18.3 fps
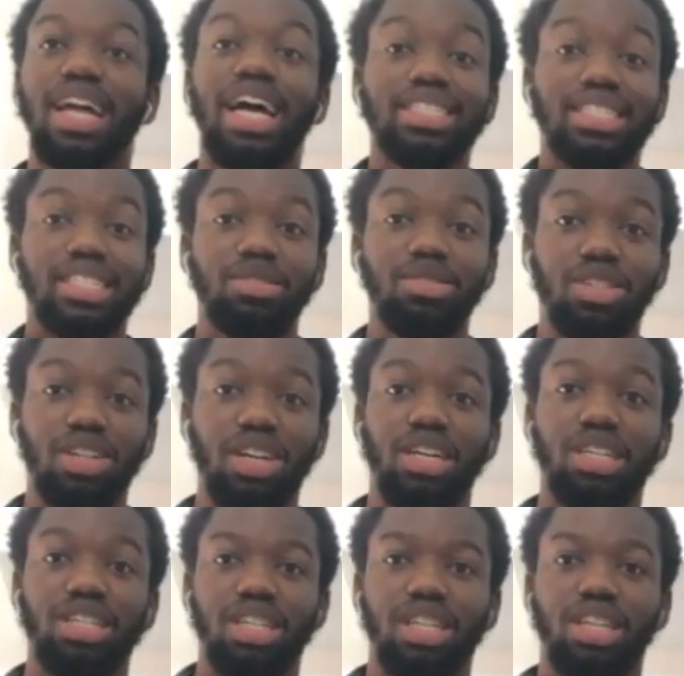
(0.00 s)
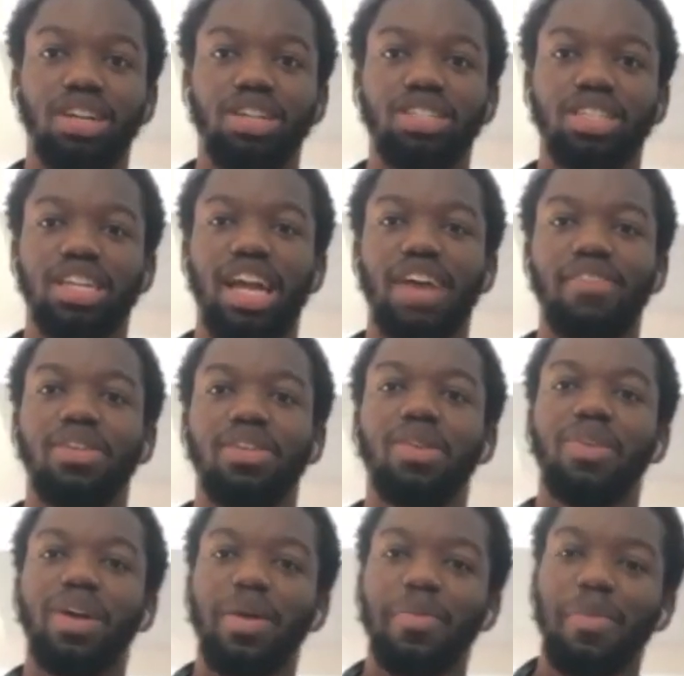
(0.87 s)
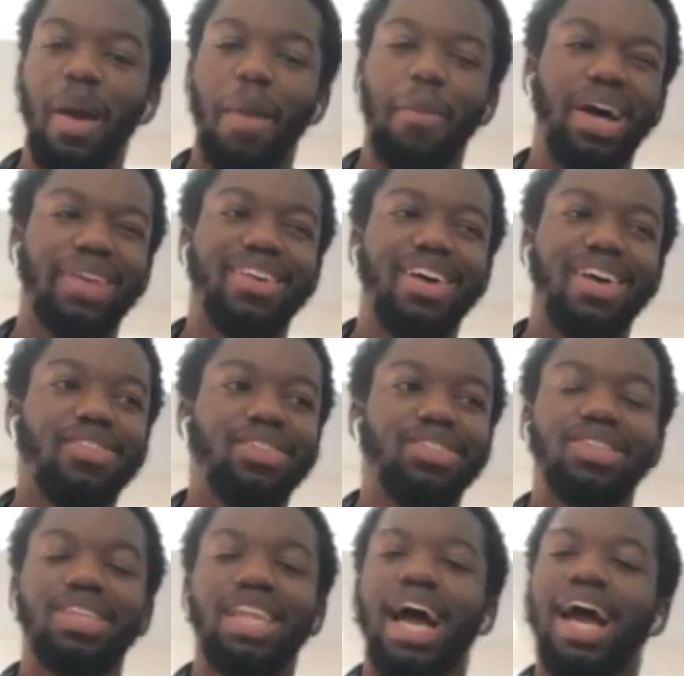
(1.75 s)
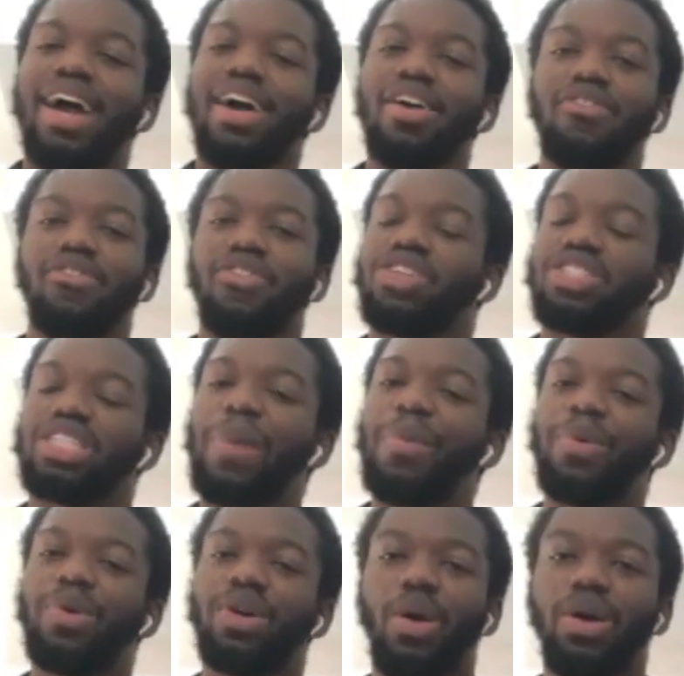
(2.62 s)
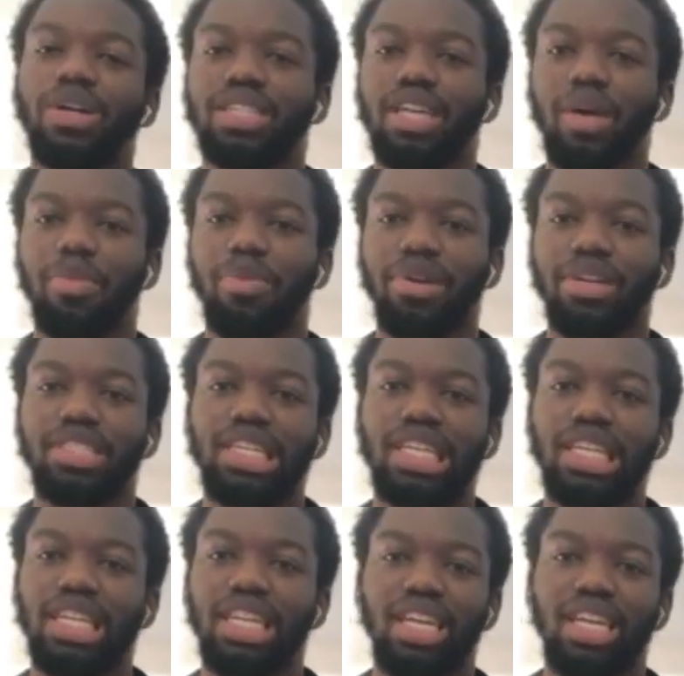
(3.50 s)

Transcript: That's still good, because you can have a lot of impact, but I'd rather do that. For example, go into a prison,